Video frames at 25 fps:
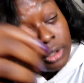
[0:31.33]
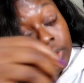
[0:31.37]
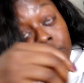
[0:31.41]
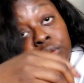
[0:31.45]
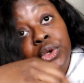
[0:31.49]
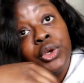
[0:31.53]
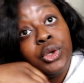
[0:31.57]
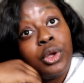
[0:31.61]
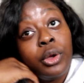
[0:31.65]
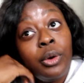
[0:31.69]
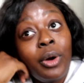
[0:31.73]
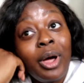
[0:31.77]

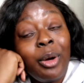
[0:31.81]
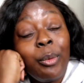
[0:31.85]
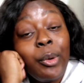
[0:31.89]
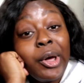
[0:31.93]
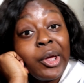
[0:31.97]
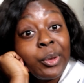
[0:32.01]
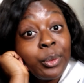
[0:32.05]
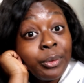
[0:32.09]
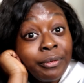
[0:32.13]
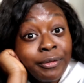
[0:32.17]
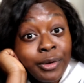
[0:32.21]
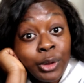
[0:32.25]
you know, I
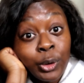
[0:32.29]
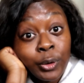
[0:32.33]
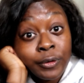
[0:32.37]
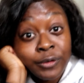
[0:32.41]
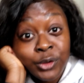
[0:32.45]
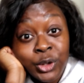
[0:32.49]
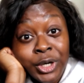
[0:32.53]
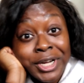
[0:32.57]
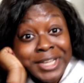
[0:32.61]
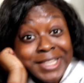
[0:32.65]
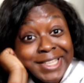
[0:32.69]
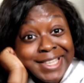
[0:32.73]
work with a lot
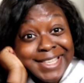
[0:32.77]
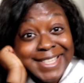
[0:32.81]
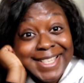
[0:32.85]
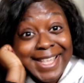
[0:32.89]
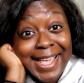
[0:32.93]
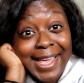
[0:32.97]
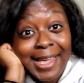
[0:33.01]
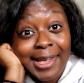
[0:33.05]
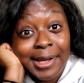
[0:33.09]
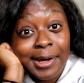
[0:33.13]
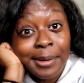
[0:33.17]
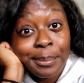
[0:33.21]
of Chinese
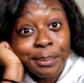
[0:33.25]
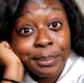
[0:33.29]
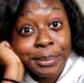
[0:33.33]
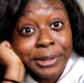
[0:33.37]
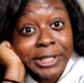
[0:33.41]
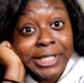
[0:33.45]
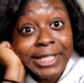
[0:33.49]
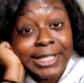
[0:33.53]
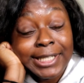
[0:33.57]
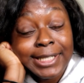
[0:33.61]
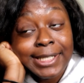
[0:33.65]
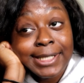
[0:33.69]
hair
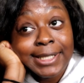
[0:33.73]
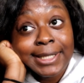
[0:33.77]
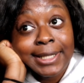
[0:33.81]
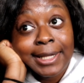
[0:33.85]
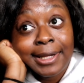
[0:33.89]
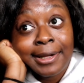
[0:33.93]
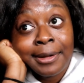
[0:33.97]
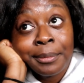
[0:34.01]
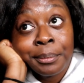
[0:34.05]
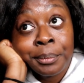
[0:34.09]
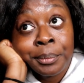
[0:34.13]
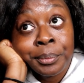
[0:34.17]
companies
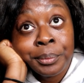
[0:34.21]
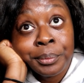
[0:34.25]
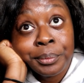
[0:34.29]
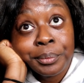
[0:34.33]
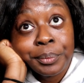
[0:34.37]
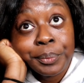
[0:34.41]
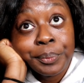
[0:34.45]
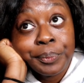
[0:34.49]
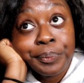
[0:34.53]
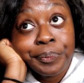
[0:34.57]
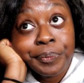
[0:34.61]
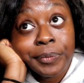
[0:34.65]
um,
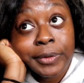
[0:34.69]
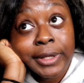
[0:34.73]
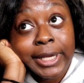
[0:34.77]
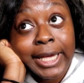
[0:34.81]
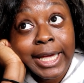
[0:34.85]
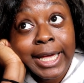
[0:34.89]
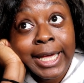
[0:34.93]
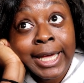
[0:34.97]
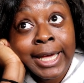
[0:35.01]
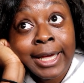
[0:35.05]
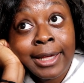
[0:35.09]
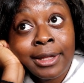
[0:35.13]

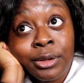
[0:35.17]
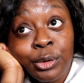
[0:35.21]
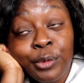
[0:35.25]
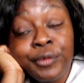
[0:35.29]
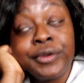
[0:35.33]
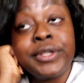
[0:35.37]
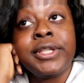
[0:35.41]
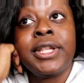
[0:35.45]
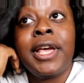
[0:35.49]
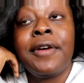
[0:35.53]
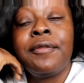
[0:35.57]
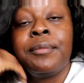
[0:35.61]
and
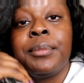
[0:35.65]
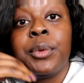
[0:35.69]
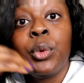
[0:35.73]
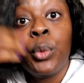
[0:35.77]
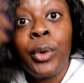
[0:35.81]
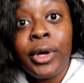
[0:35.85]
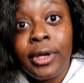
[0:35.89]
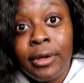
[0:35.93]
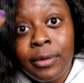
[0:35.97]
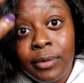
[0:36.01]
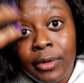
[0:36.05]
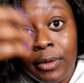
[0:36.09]
obviously haven't been
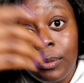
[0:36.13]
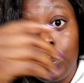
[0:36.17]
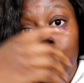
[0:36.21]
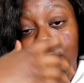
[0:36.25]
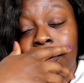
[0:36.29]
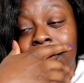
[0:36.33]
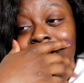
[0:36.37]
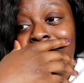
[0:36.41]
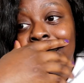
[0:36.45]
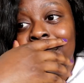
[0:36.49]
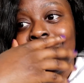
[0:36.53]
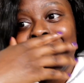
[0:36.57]
working
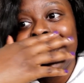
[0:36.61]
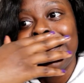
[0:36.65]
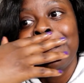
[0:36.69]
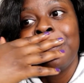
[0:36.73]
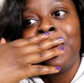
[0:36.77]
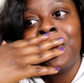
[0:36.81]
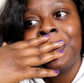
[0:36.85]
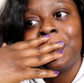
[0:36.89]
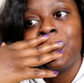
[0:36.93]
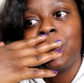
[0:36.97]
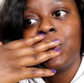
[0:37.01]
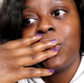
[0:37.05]
with them as
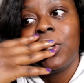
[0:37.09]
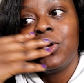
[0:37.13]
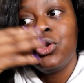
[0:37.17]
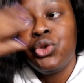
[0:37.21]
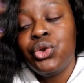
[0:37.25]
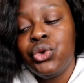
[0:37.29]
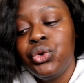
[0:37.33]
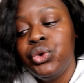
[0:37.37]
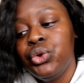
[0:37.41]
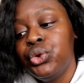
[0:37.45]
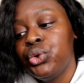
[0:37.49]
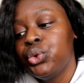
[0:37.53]
much
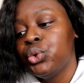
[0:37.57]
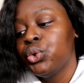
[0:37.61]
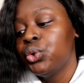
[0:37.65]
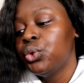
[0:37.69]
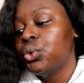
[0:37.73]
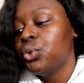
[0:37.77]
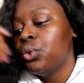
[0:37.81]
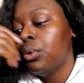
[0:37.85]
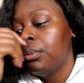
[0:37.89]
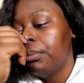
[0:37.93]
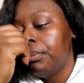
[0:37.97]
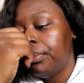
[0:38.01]
as
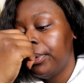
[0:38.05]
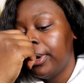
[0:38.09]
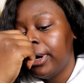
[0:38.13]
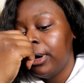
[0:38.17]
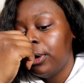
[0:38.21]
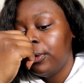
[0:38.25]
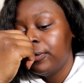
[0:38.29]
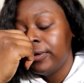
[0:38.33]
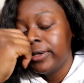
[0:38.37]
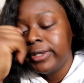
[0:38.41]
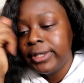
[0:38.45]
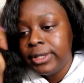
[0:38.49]
usual but
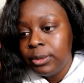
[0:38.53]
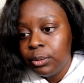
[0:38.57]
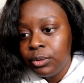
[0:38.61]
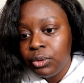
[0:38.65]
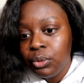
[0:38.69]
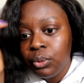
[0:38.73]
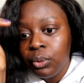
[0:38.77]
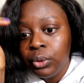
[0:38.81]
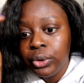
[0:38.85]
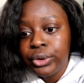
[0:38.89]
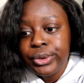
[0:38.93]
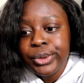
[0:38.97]
obviously
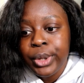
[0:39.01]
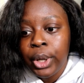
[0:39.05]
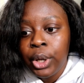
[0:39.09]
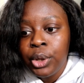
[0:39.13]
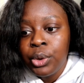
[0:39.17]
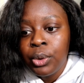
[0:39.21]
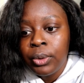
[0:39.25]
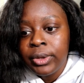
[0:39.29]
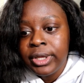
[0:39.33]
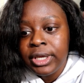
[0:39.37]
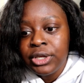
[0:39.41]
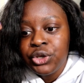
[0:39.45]
with what's
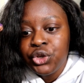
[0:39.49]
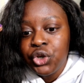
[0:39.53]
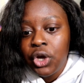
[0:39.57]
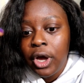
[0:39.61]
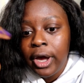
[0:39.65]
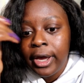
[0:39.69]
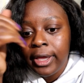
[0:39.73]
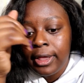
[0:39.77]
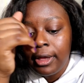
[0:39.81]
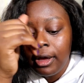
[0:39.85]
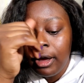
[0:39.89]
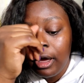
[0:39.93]
going on in
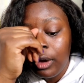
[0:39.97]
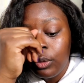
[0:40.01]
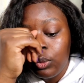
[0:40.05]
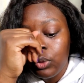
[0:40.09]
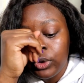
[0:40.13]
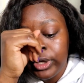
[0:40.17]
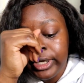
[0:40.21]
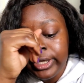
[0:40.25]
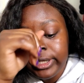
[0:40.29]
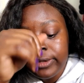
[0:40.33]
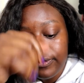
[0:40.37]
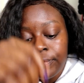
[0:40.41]
China I
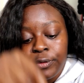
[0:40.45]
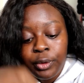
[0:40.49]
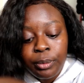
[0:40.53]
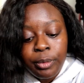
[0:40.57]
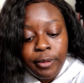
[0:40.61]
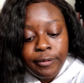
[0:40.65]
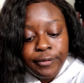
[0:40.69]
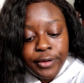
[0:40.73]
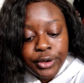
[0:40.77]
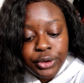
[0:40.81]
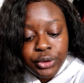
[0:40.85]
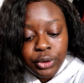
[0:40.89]
wanted to film
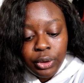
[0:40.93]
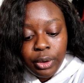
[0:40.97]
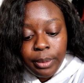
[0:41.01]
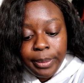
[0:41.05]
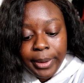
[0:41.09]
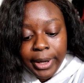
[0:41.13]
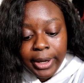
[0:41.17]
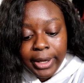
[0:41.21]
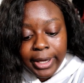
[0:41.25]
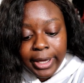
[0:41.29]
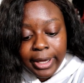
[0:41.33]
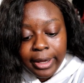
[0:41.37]
a video
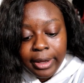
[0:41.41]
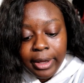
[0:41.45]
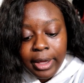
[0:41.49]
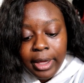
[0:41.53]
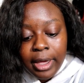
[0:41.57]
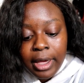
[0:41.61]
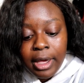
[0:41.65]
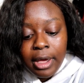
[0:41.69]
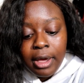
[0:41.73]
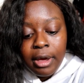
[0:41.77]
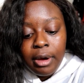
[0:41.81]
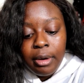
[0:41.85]
about it
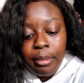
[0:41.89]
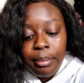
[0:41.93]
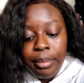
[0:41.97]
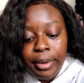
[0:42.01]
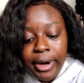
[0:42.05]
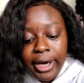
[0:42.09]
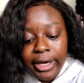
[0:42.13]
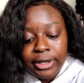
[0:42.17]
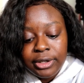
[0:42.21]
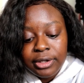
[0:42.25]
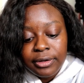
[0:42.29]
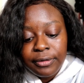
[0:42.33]

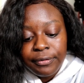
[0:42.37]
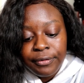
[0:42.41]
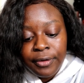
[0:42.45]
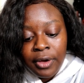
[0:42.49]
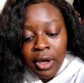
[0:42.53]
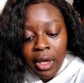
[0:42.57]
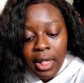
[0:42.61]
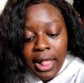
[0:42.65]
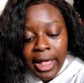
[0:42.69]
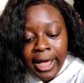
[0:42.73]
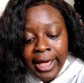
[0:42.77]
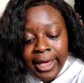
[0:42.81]
but I just
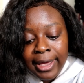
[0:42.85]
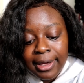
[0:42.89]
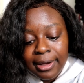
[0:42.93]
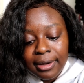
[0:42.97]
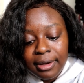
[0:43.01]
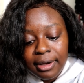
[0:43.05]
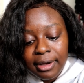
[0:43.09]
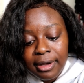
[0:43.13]
felt like